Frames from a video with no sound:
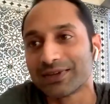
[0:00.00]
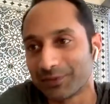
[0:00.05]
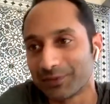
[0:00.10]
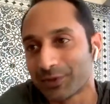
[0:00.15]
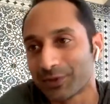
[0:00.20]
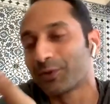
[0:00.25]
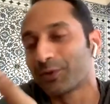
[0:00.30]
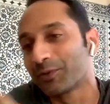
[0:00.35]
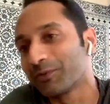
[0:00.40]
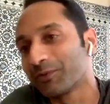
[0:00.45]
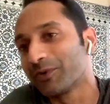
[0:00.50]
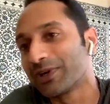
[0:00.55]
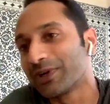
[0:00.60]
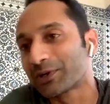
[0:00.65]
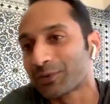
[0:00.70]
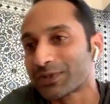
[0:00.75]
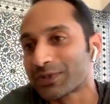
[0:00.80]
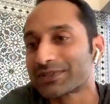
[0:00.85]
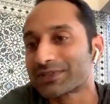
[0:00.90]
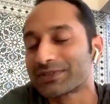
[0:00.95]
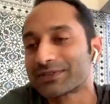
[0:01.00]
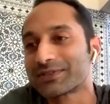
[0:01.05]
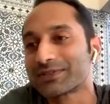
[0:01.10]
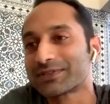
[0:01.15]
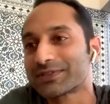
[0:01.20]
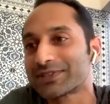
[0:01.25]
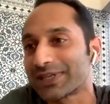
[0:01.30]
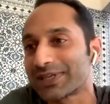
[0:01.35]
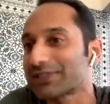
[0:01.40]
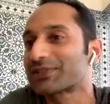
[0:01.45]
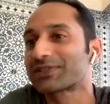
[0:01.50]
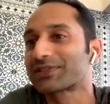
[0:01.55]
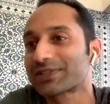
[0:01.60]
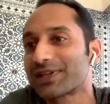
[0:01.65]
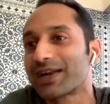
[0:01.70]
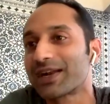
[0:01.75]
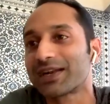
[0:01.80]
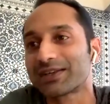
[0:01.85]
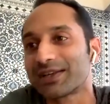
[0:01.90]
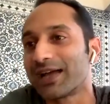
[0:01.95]
you know, worked with such
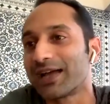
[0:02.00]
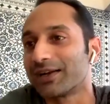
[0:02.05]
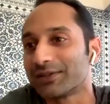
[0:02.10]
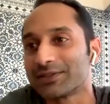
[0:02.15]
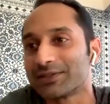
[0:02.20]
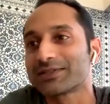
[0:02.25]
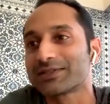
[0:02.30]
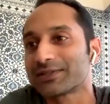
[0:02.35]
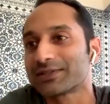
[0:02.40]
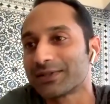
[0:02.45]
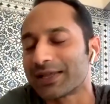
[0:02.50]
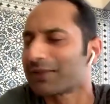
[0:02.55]
great talents.